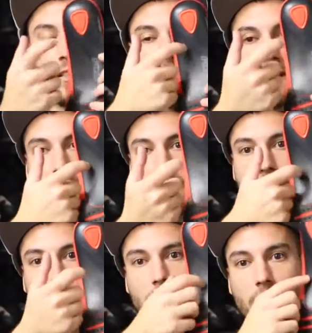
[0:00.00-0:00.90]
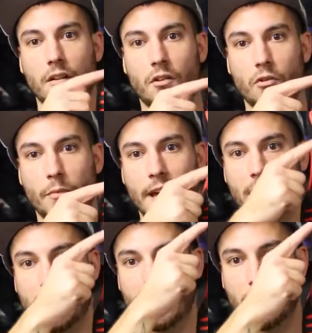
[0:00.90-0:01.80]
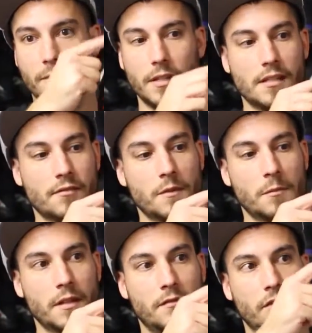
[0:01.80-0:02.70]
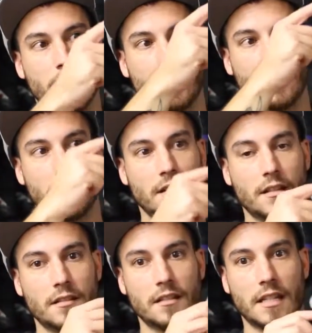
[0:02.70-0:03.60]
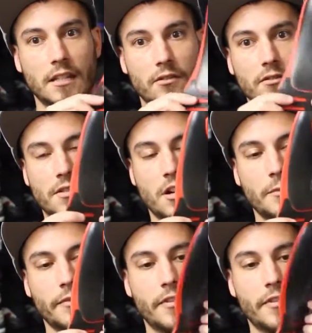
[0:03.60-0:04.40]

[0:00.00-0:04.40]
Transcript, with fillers: This whole back piece from the midfoot to the heel is carbon